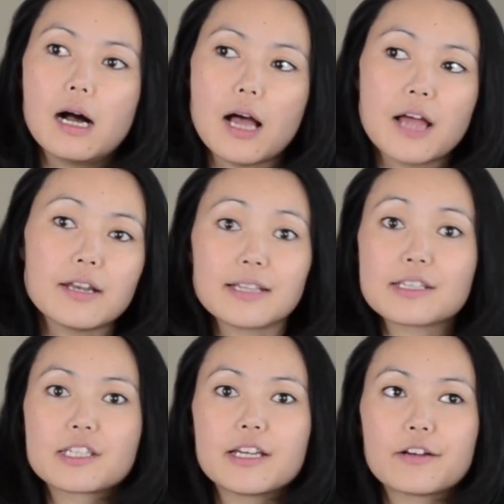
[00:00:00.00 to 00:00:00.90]
And
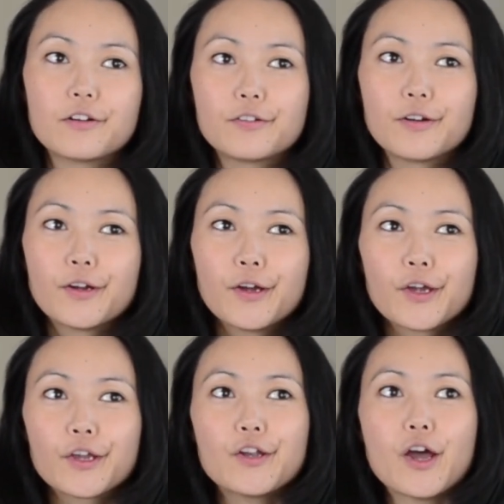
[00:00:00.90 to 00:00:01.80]
instead of,
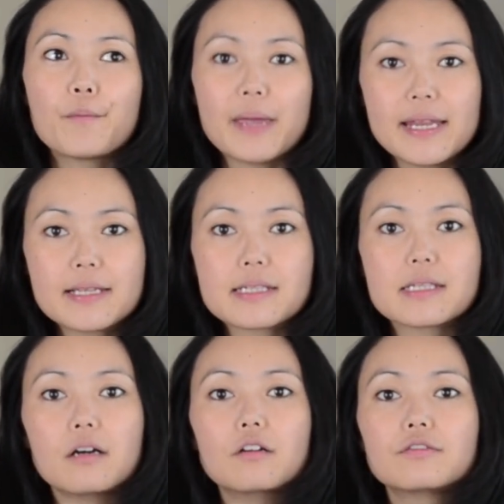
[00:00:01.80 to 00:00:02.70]
beating
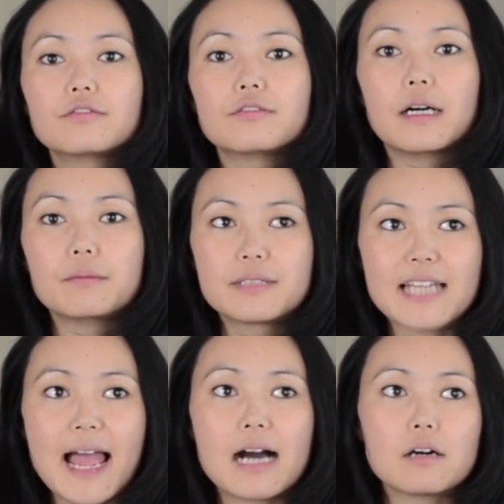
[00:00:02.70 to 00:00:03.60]
yourself
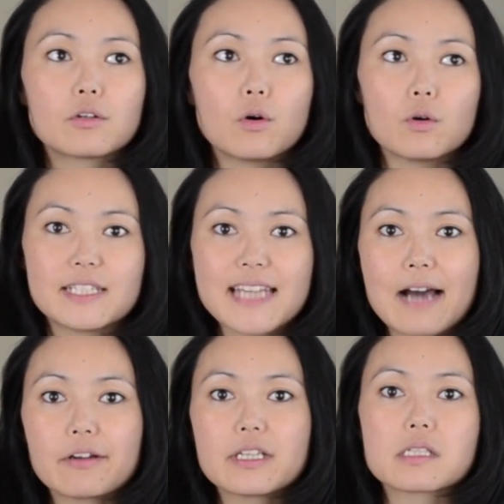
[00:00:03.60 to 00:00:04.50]
down or
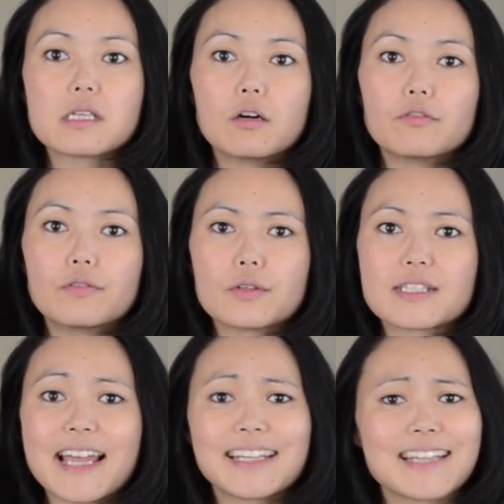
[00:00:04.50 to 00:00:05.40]
doubting yourself or
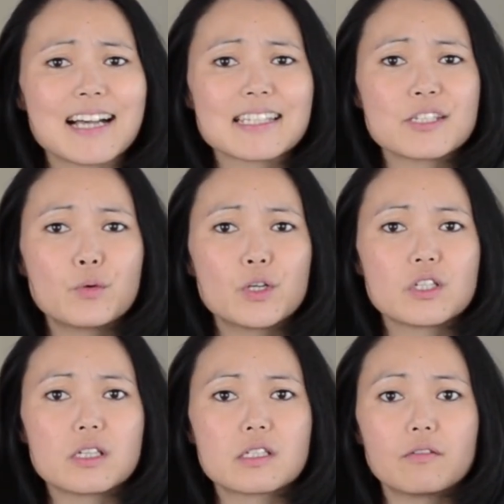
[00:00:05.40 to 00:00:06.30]
saying nasty words to
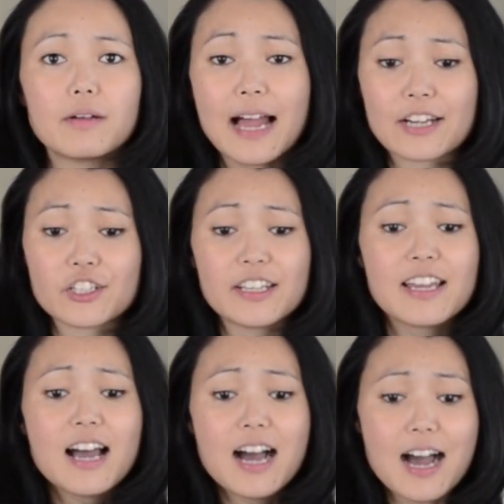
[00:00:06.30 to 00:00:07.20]
yourself, actually
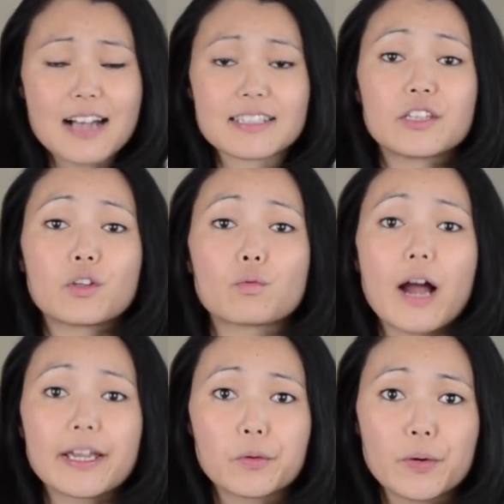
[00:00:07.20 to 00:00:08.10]
asking the
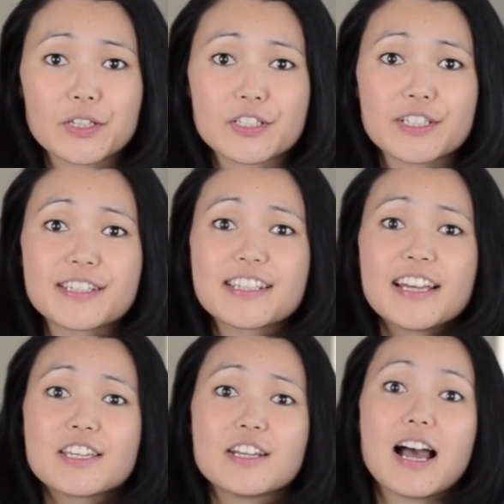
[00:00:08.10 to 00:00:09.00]
right questions.
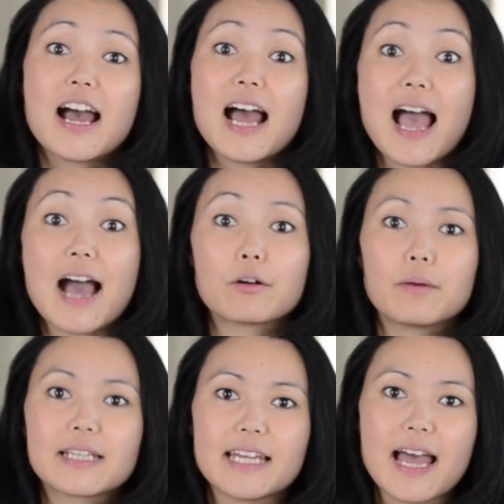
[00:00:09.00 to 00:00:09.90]
How do I
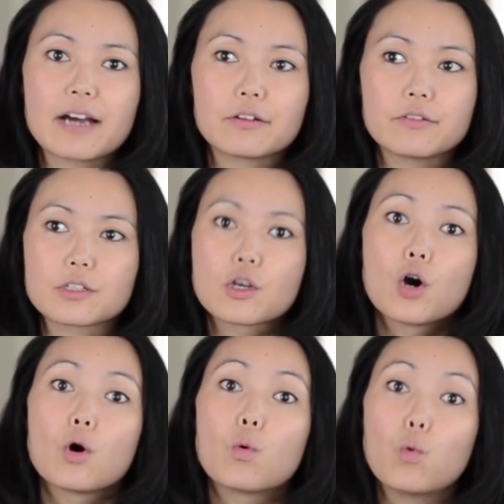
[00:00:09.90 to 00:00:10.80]
get out of this?
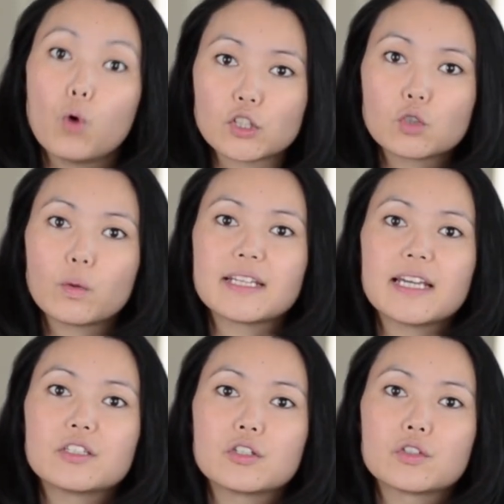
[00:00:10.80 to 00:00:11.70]
What do I
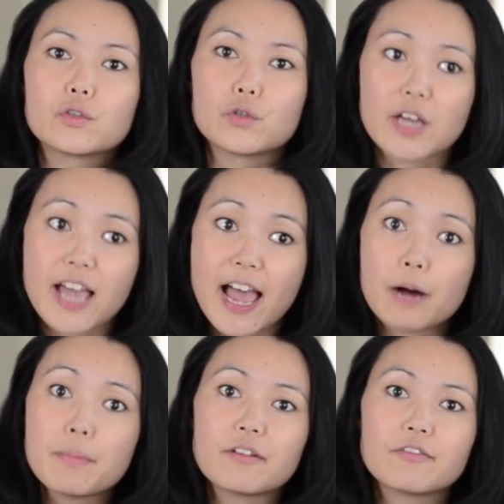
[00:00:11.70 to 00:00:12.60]
need to do? How
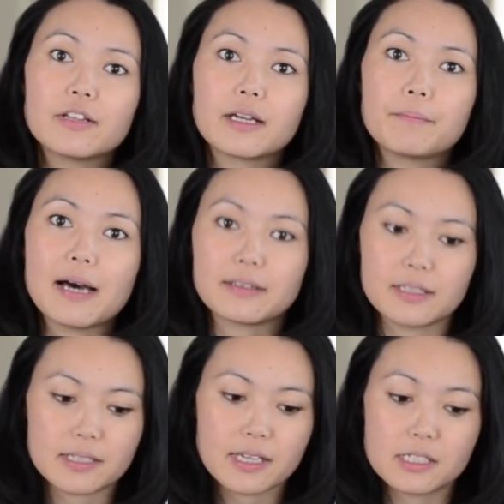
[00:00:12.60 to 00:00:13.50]
am I feeling about
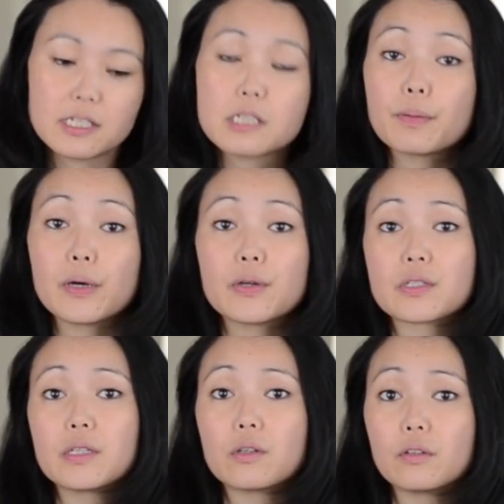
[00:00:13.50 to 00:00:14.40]
this? Is this
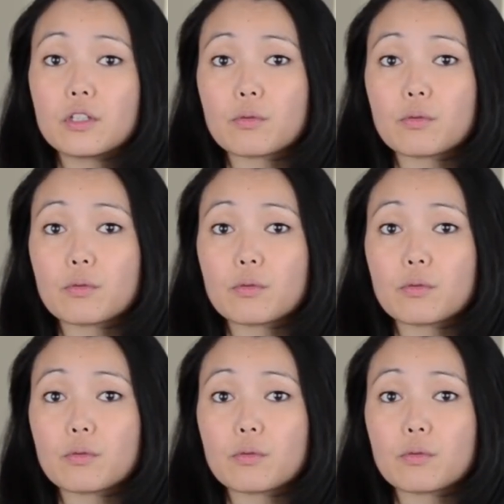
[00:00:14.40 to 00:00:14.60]
person or this